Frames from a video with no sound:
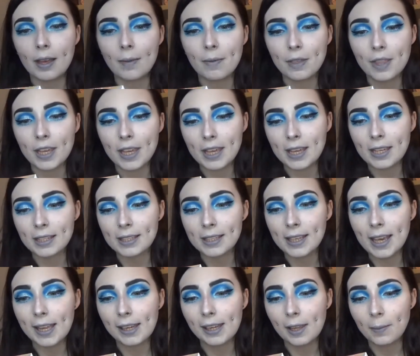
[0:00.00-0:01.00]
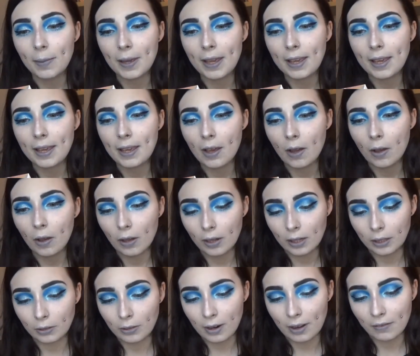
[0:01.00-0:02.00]
these Get Lippy
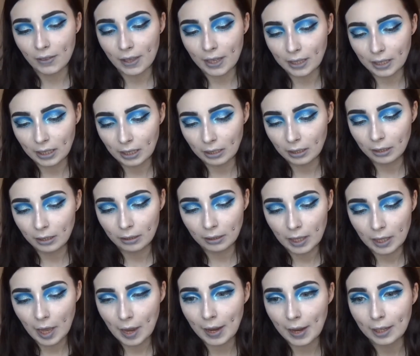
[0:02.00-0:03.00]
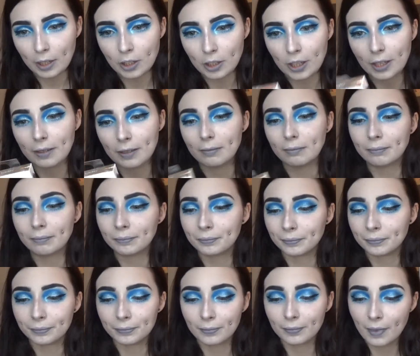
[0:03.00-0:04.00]
Holographic Collection
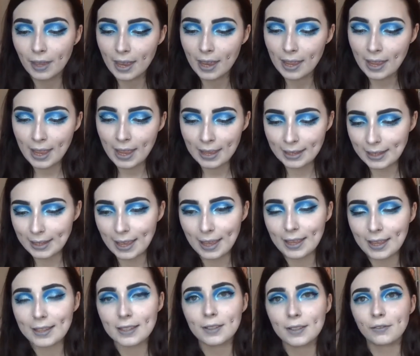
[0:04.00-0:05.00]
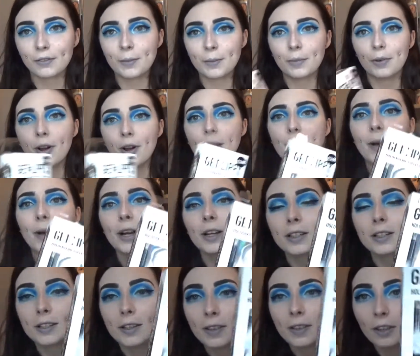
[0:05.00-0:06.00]
kits from
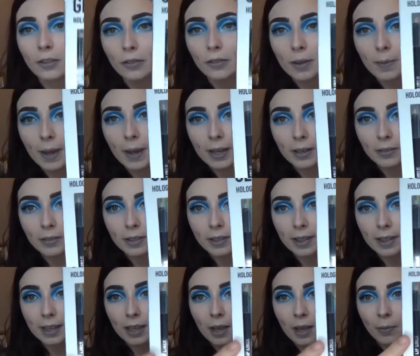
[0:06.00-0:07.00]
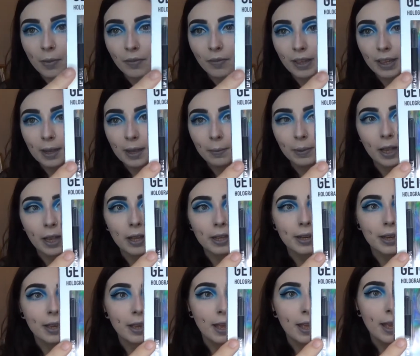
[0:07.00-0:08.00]
Primark. So they're £3, they come with a lip
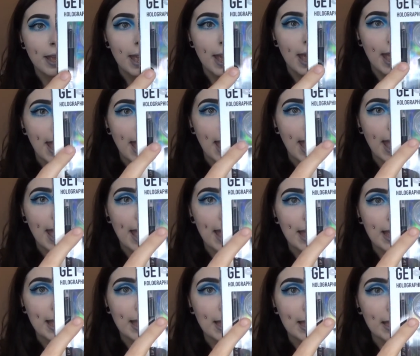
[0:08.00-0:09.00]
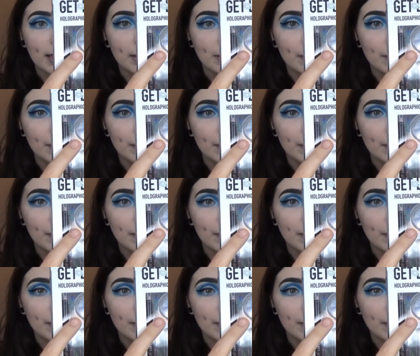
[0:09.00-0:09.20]
liner, a